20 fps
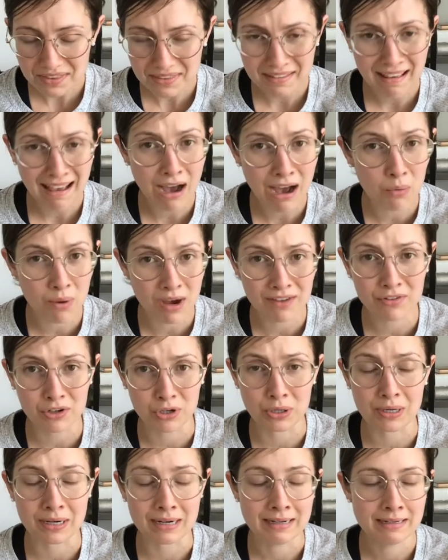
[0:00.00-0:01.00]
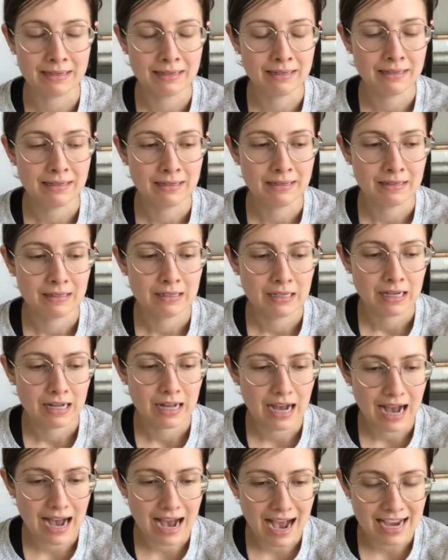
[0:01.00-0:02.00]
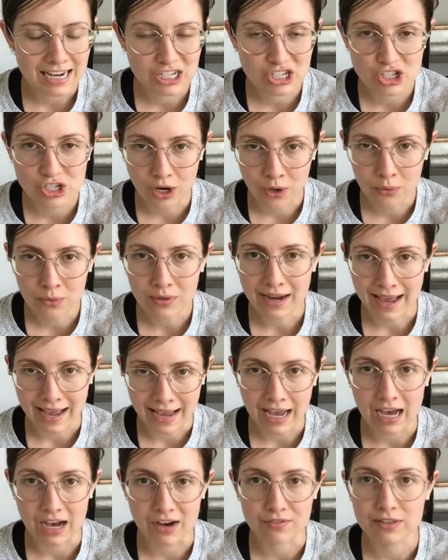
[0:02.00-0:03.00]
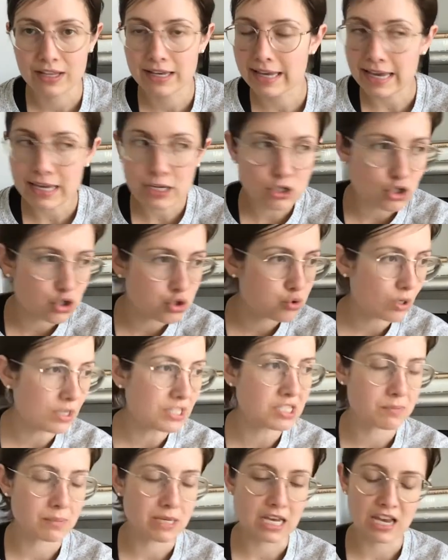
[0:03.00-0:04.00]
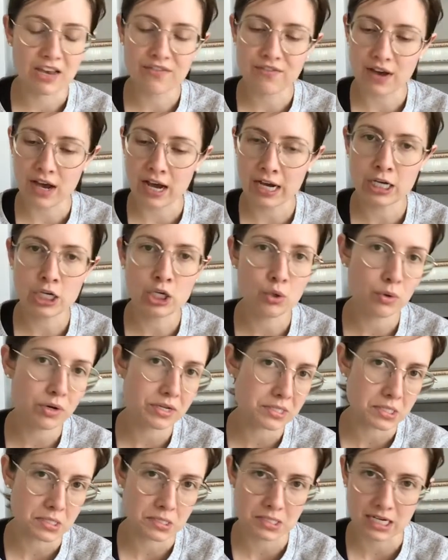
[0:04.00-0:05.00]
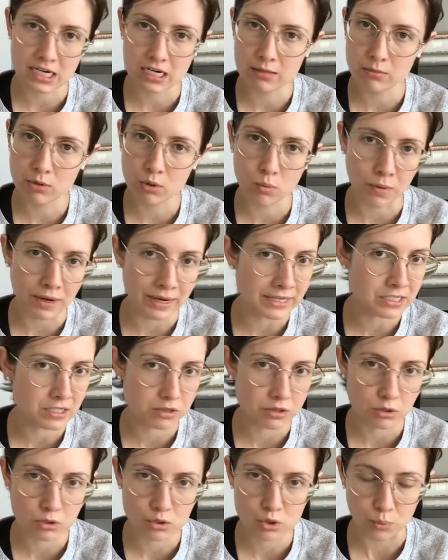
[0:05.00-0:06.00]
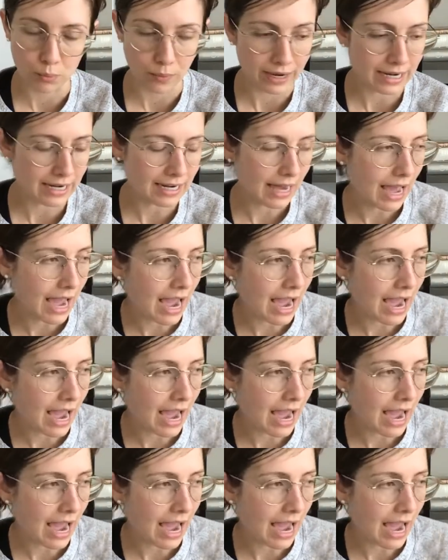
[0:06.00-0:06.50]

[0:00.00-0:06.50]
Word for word: However, I don't have, like, and trust me, if I knew a sustainable way to lose weight,